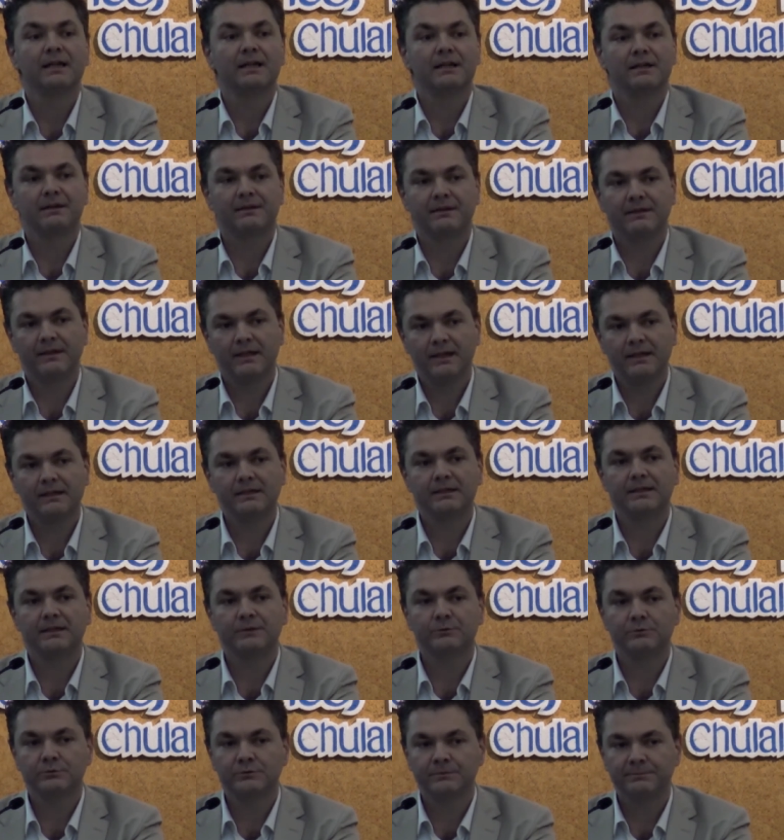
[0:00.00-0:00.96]
then
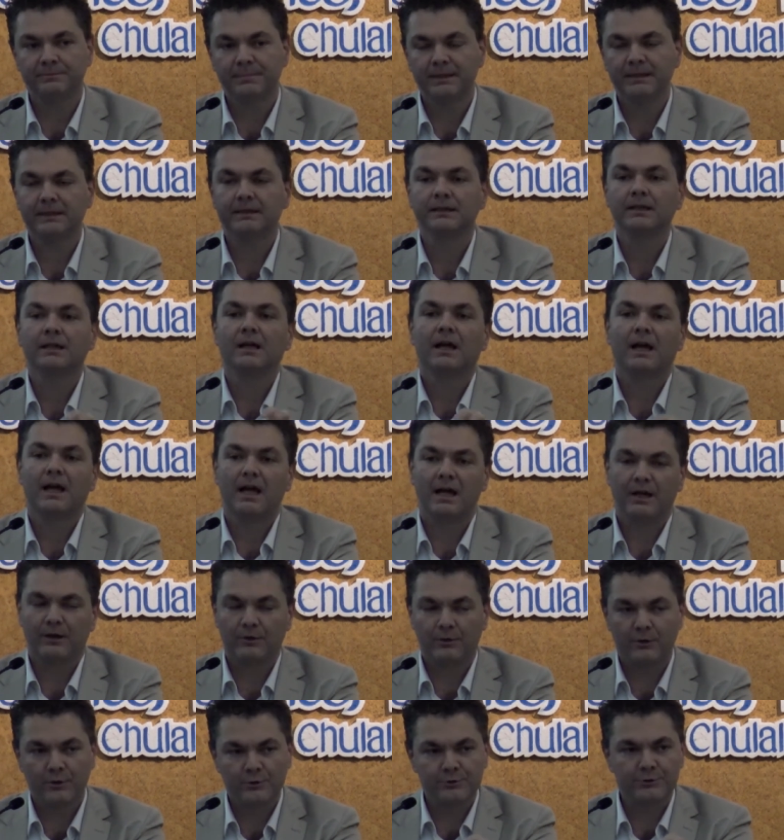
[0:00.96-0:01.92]
it would be a
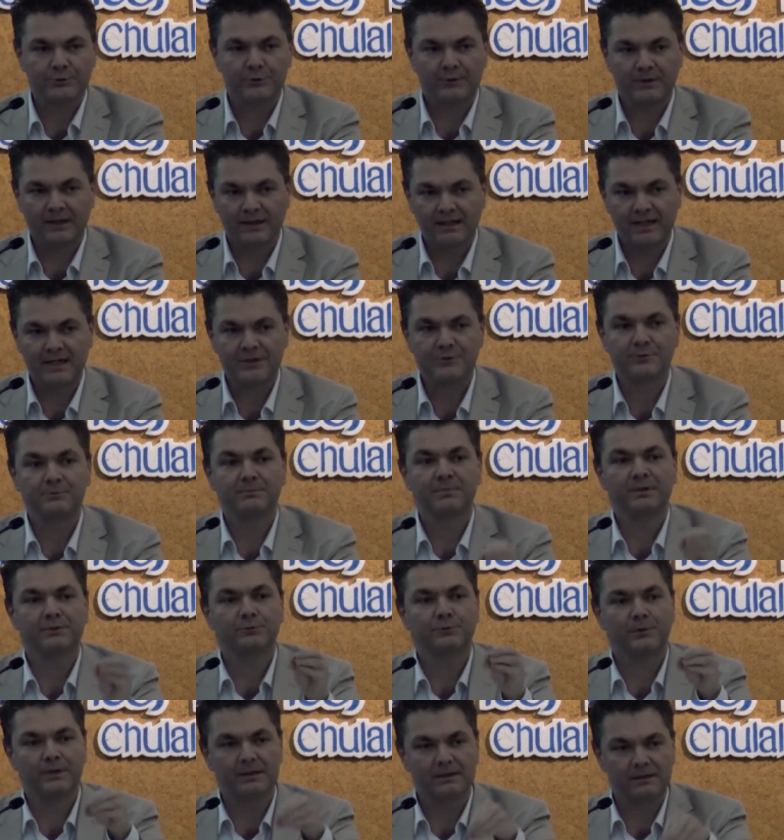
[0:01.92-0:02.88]
close correlation
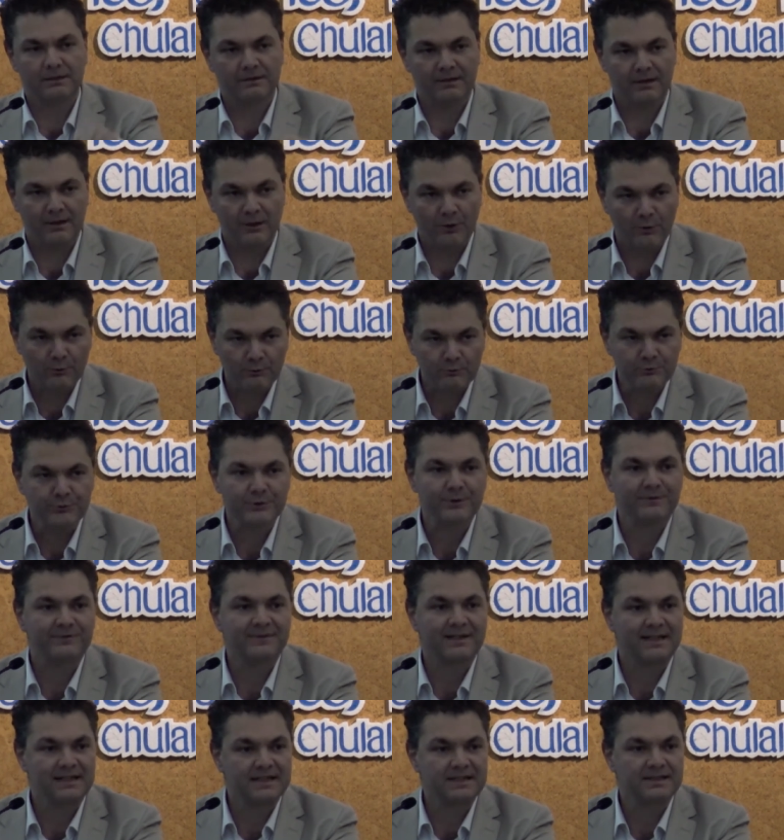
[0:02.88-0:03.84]
between the locus
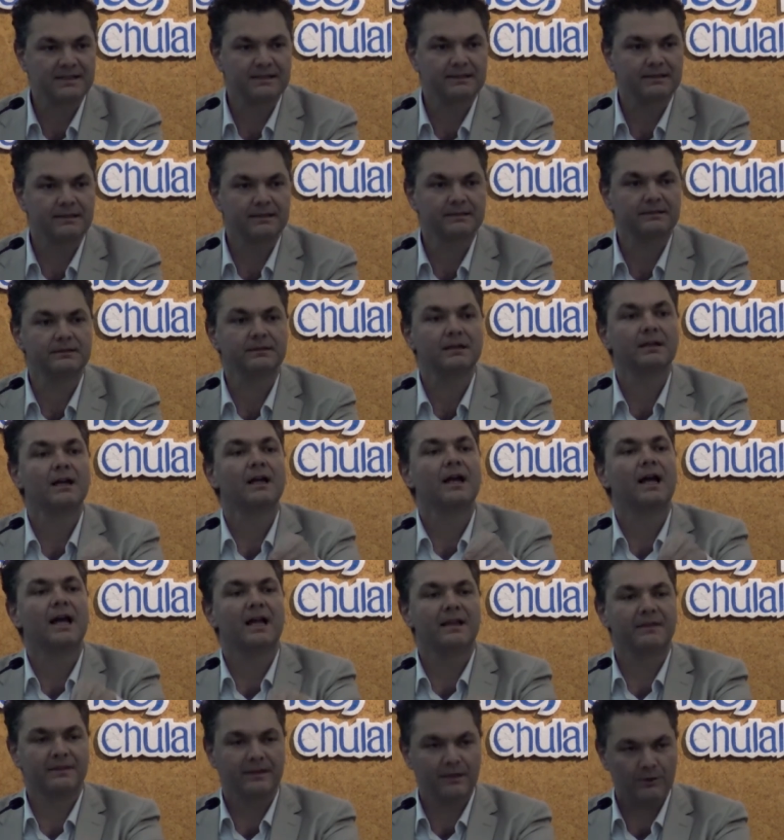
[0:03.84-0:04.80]
of the incident
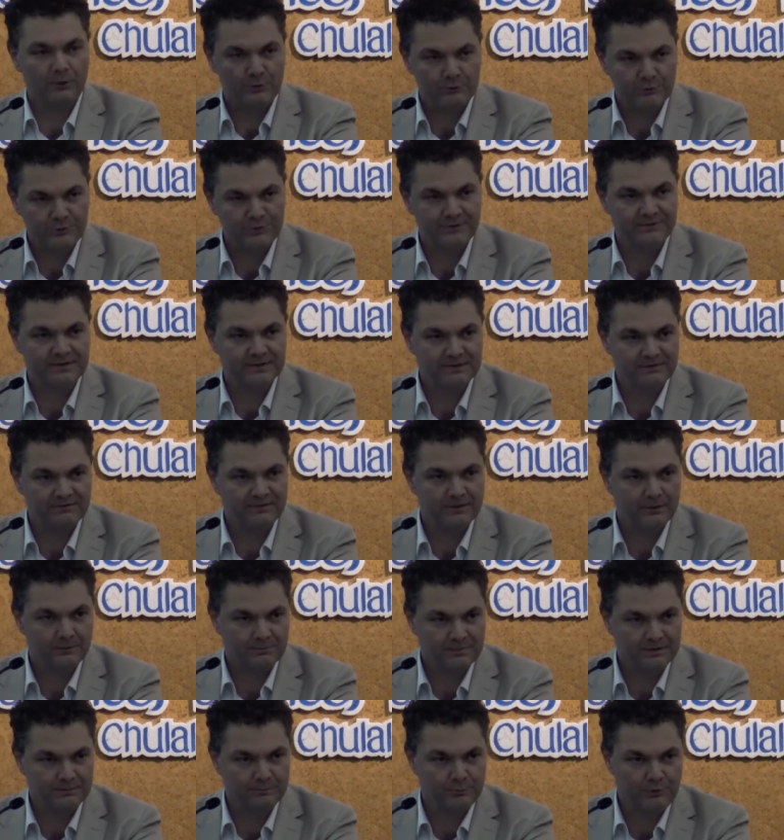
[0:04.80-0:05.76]
and the locus of the
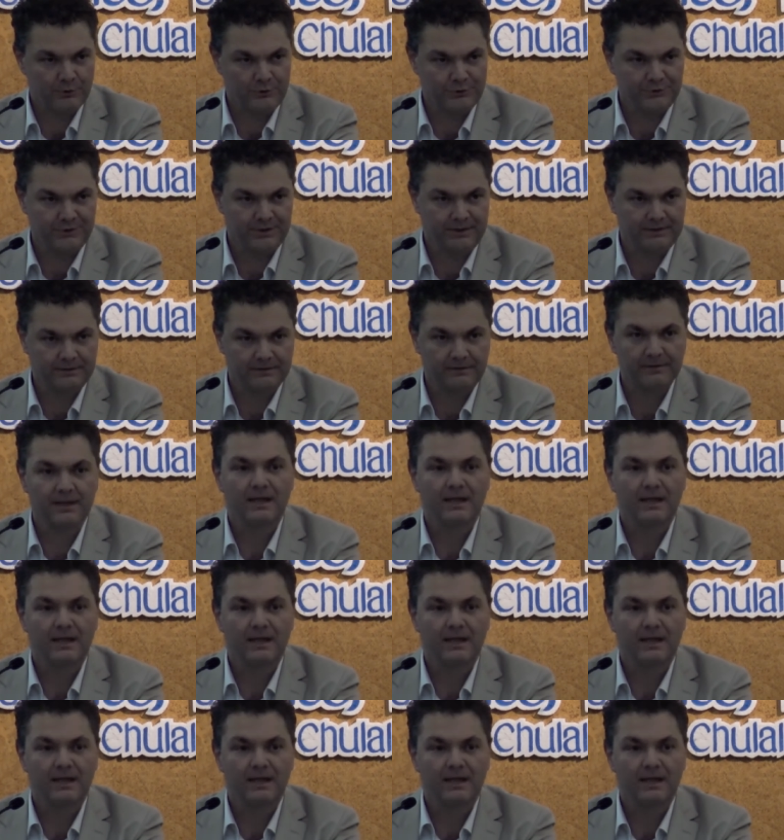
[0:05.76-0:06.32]
development project.